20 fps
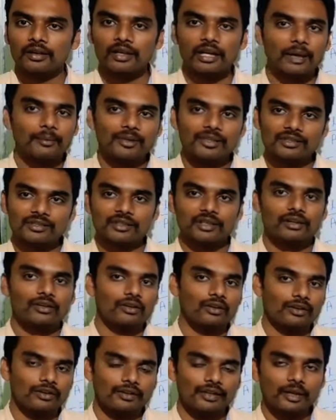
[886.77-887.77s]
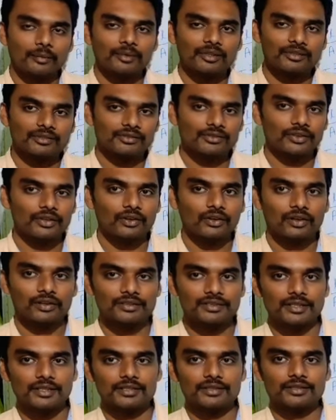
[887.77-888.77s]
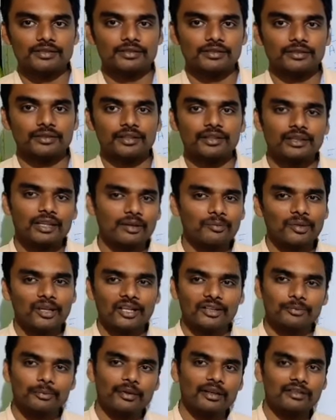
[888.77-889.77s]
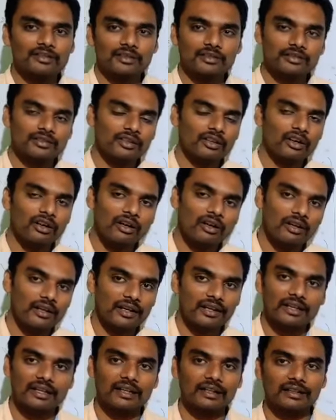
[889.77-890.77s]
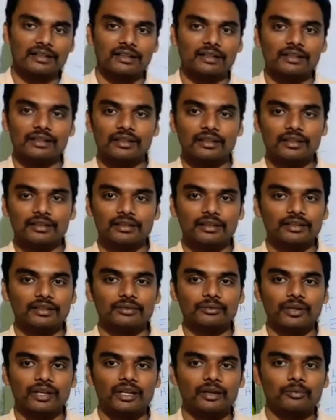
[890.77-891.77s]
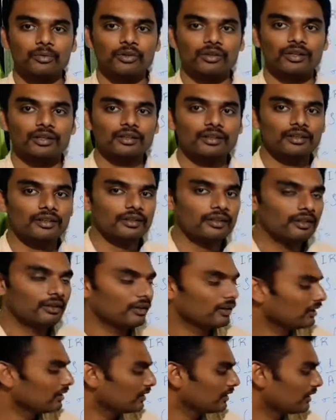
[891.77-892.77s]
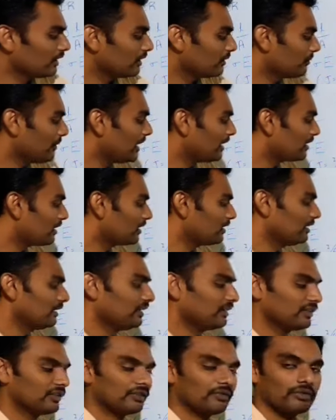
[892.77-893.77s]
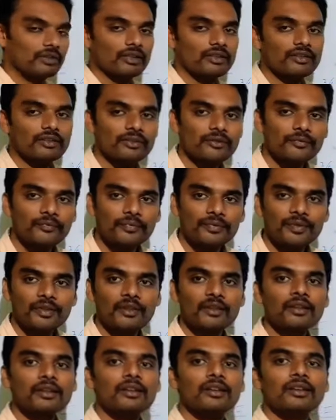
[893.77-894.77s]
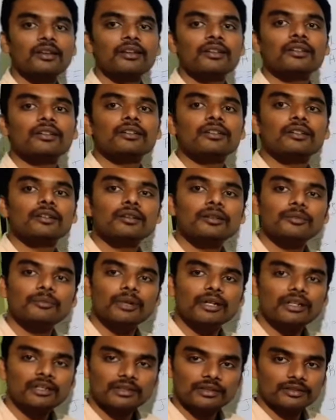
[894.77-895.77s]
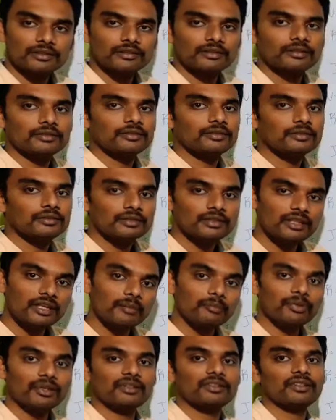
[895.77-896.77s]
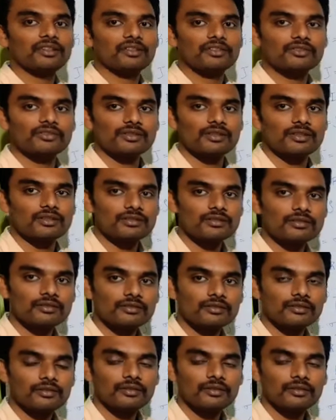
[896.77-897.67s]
Dimensions are not changed. Okay, thermal expansions are all neglected, nothing to worry about it, they matter least for us, but the temperature is changed.